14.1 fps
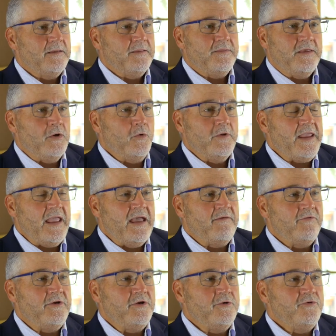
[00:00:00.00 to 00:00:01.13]
The only
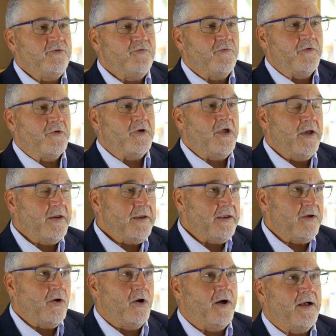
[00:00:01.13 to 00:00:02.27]
avenues for cutting
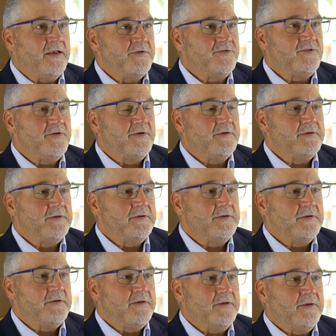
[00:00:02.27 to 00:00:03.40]
cost
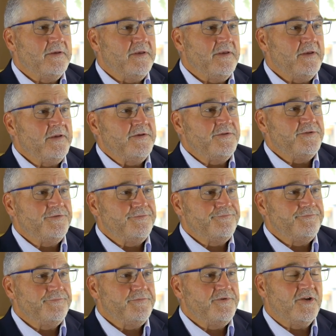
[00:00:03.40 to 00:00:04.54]
is
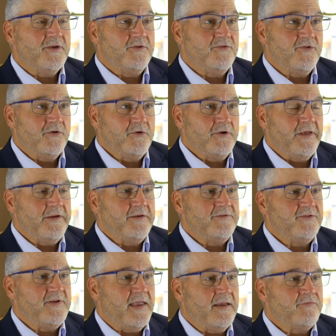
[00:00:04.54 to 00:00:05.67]
to consider letting
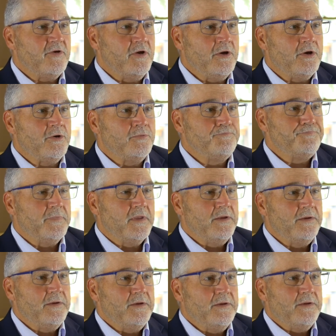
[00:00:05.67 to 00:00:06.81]
staff go.
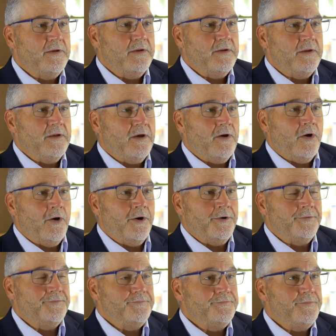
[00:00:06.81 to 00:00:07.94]
Our
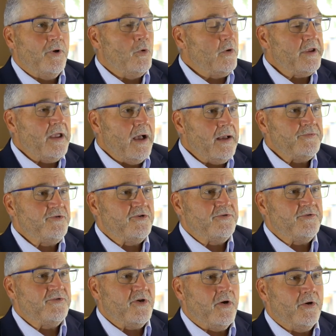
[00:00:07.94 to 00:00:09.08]
only
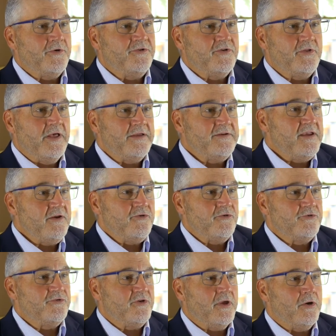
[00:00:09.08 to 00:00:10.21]
options are to let
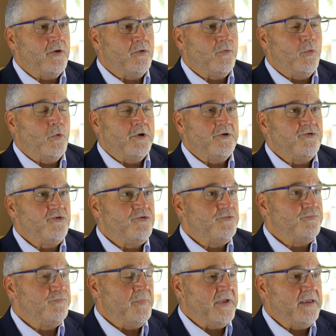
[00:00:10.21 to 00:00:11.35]
teachers go, which
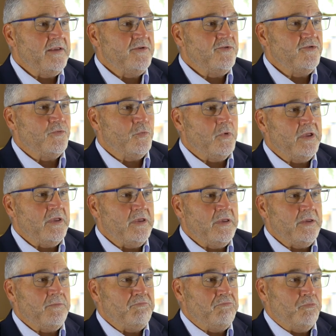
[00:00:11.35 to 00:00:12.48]
means
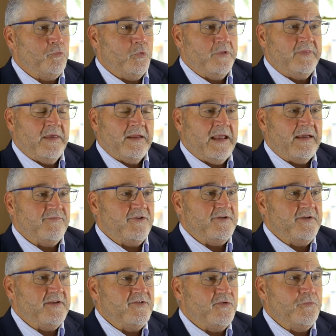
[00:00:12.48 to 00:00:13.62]
we would then have to
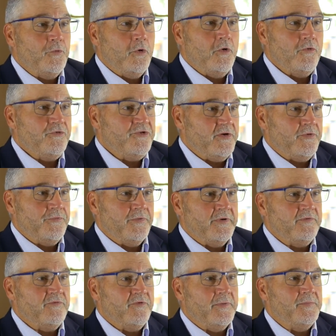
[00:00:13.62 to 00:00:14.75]
disenroll children
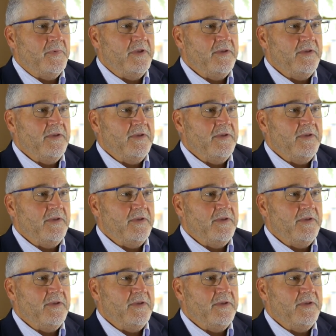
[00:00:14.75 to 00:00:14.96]
from